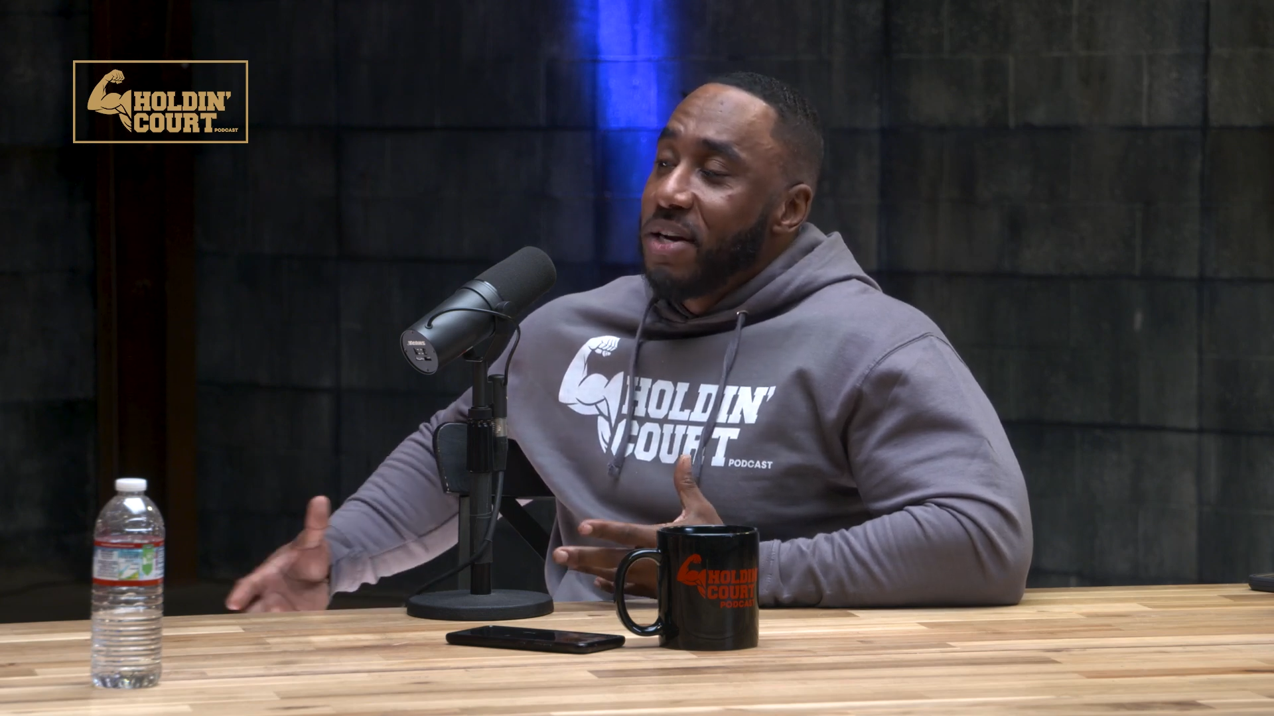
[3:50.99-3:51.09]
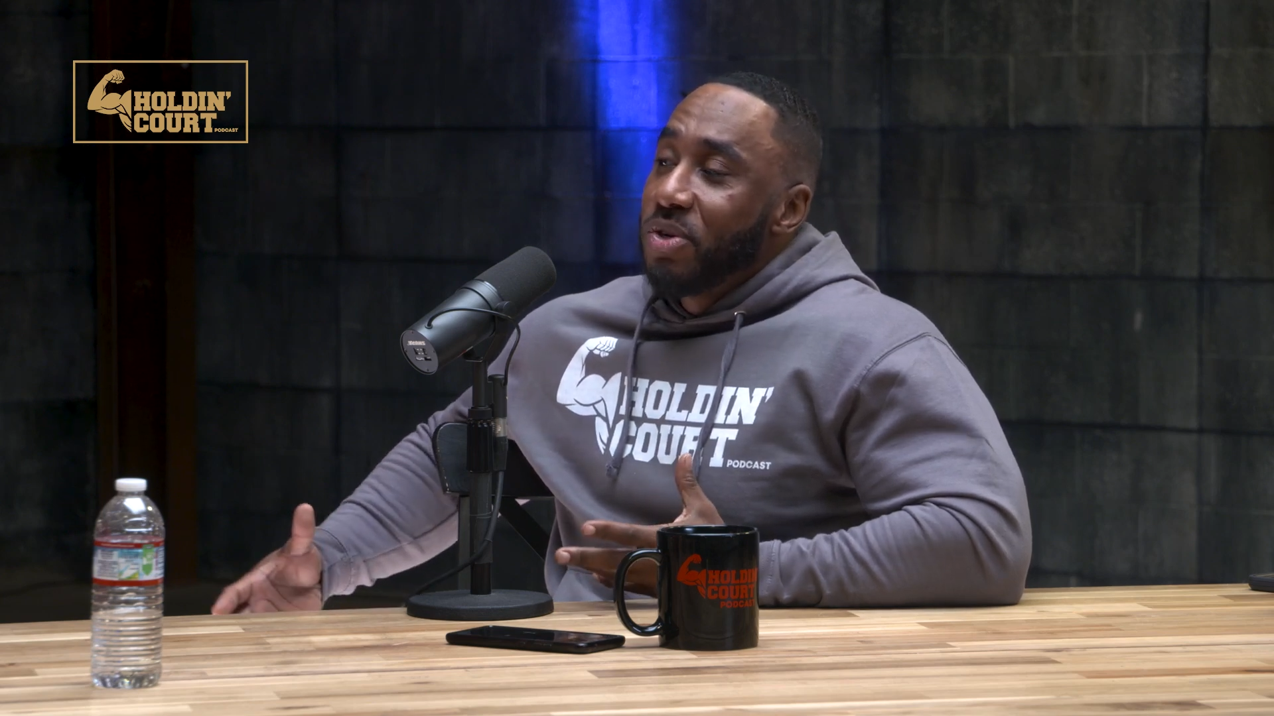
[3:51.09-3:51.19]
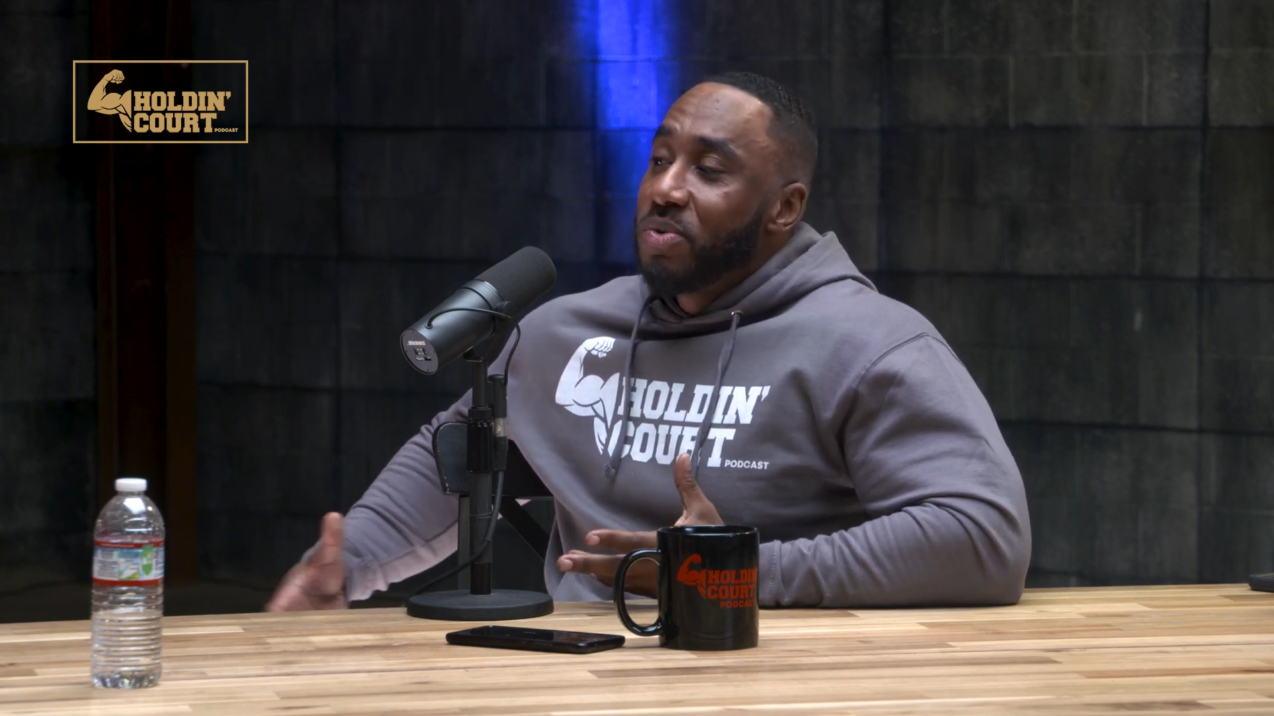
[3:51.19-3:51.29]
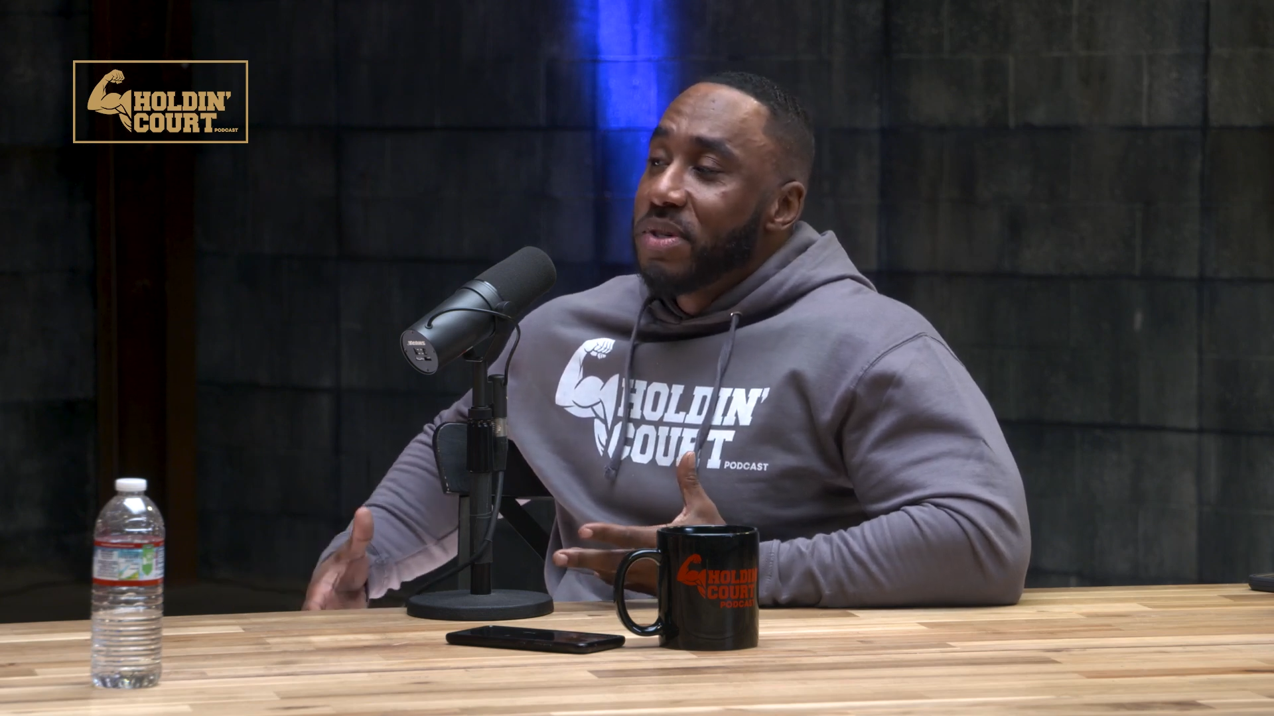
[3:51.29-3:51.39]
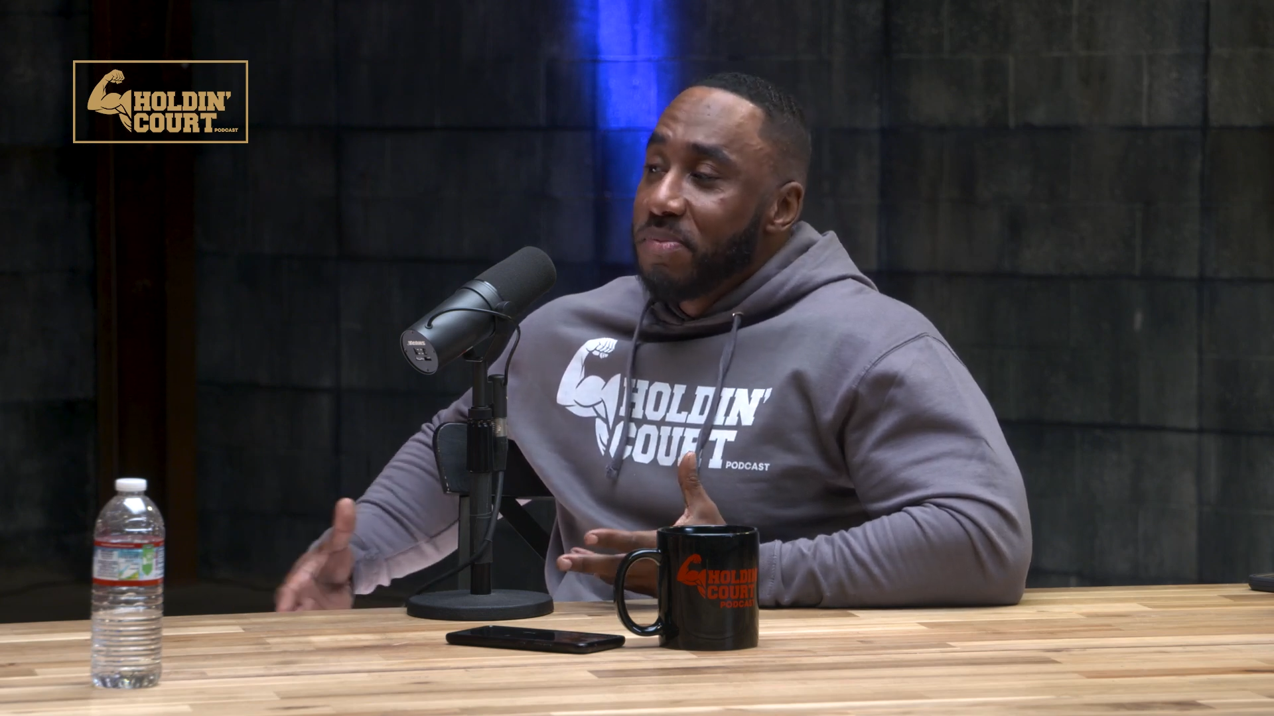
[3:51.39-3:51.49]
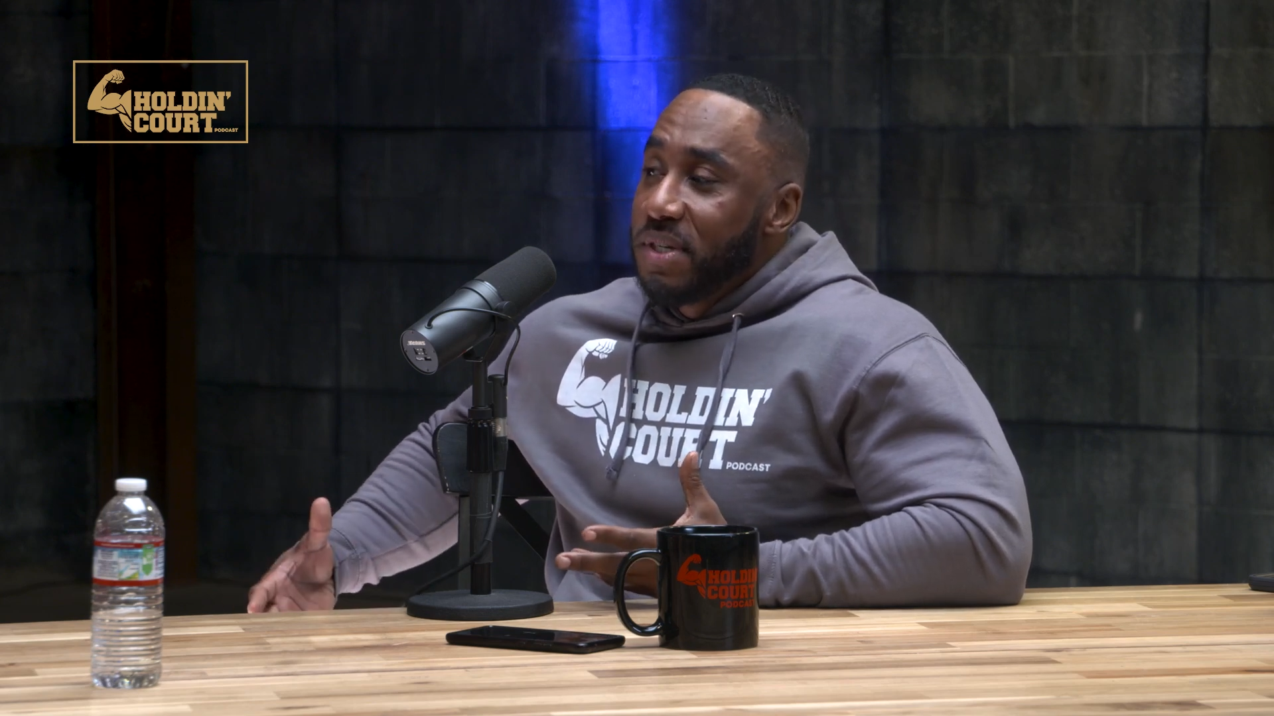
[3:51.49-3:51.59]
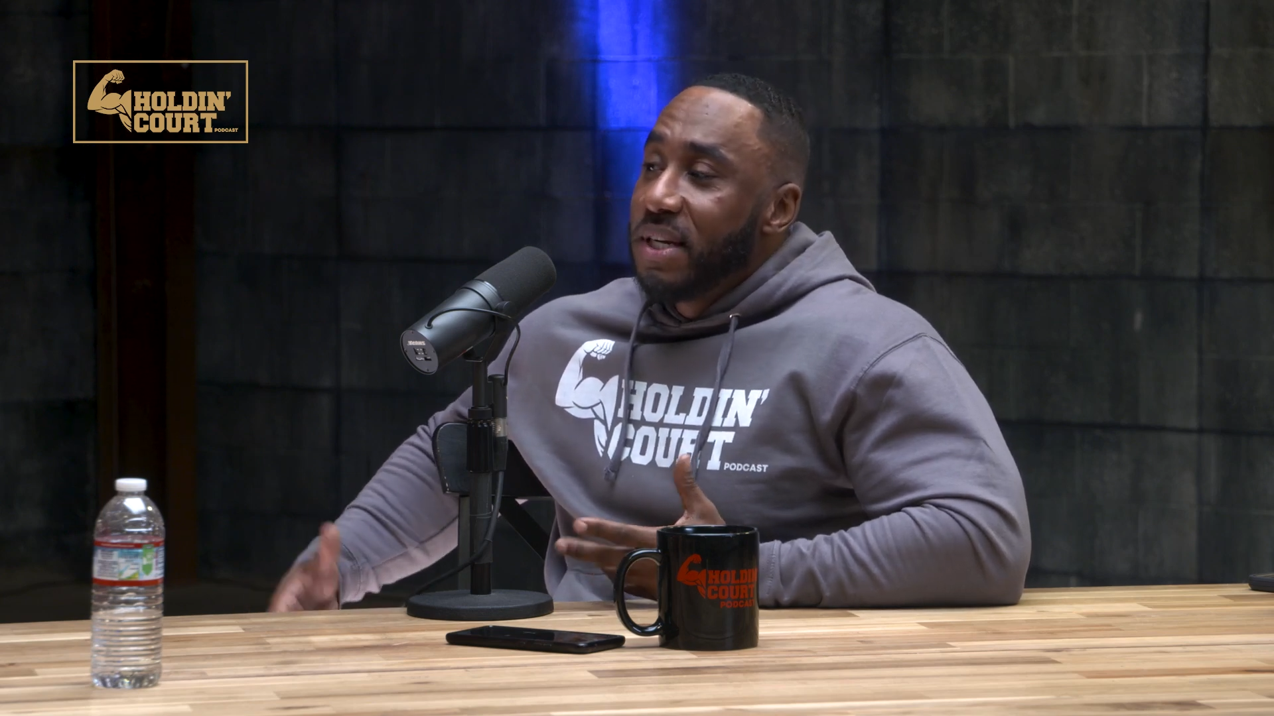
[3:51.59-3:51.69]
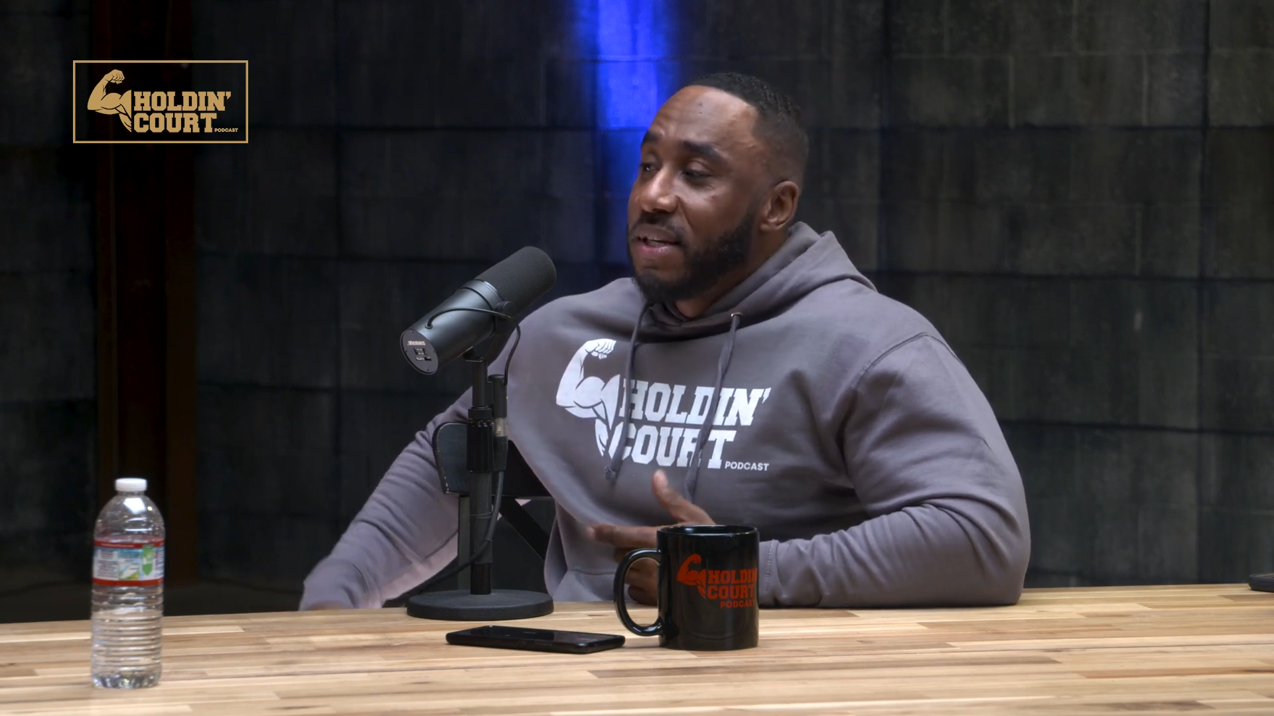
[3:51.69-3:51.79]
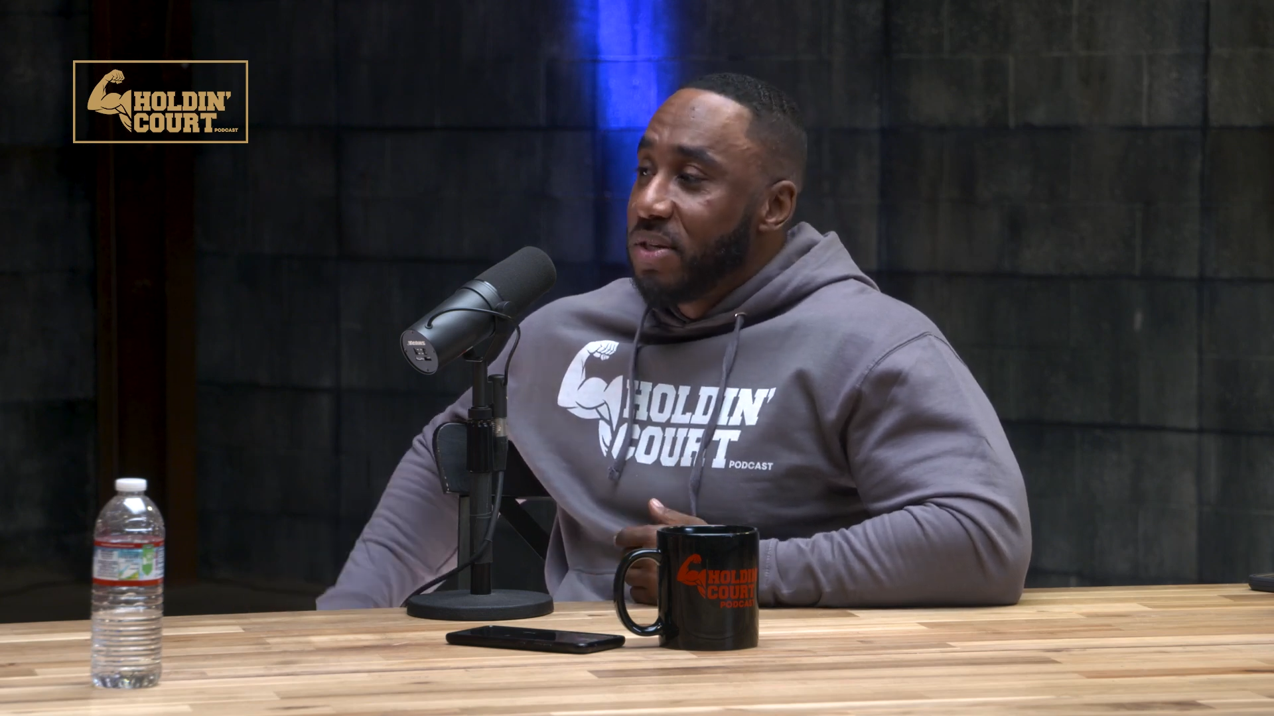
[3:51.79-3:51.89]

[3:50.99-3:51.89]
than doing some shit